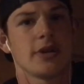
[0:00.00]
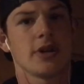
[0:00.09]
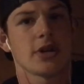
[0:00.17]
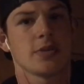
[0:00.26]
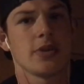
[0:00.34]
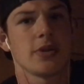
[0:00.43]

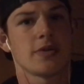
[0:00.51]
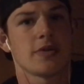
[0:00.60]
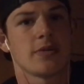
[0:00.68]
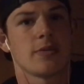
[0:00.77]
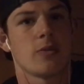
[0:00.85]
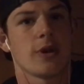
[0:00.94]
experience
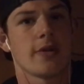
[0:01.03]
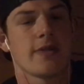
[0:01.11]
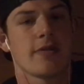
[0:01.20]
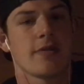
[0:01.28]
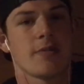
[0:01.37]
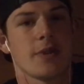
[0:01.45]
from what I've
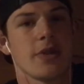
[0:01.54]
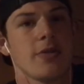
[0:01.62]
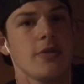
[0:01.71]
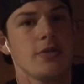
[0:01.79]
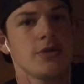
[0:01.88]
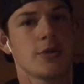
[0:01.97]
ever been
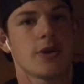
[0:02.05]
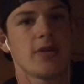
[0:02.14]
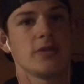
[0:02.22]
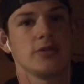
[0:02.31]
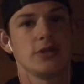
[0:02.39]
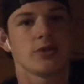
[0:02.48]
through, so I
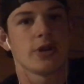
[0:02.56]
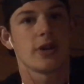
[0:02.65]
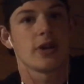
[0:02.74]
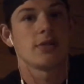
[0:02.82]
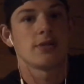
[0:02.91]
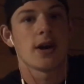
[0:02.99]
really enjoyed it
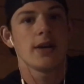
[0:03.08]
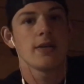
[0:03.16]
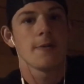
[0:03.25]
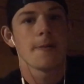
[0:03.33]
a lot.